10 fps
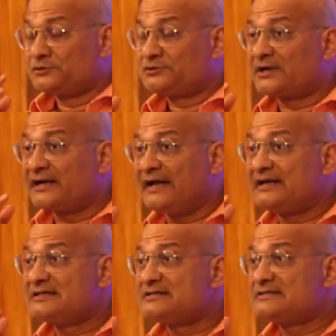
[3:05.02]
3
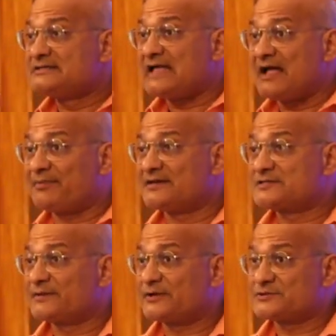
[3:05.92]
diseases happens
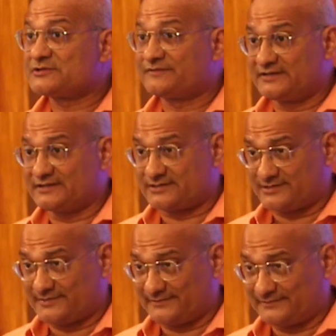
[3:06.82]
because of
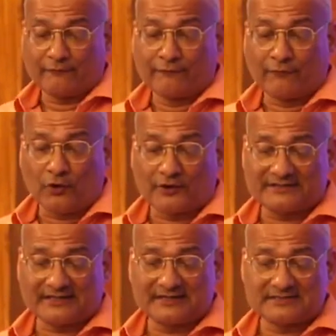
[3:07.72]
this. 4th
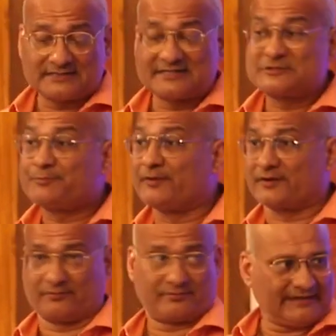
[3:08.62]
is
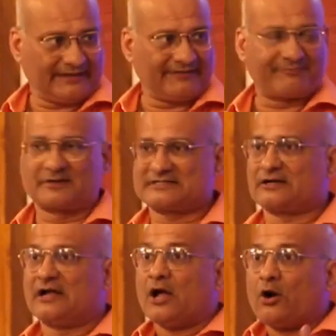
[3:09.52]
sperm. If
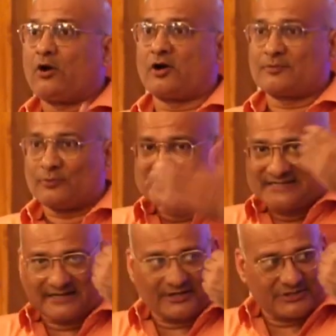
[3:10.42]
person hormone
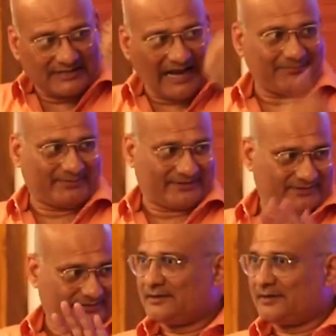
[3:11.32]
secretion
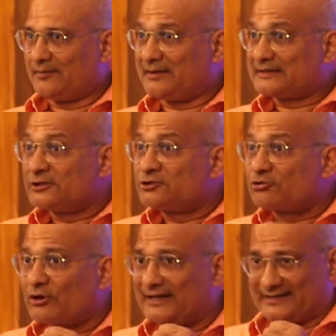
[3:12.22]
happened, but
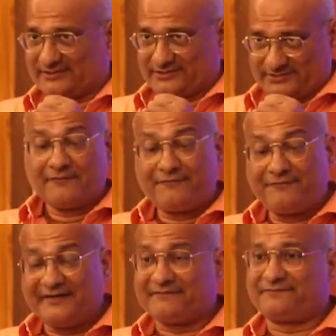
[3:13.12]
controlling it.
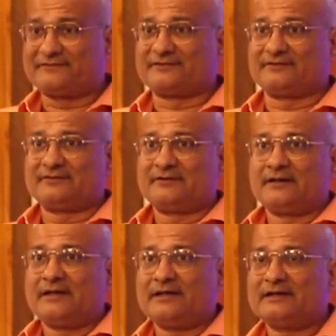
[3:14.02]
5th
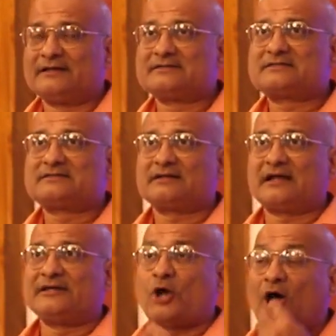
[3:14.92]
is
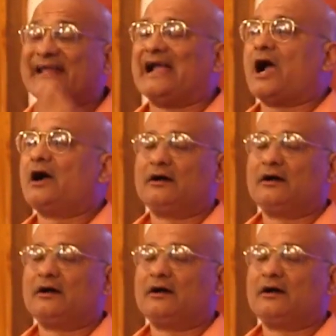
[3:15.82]
yawning.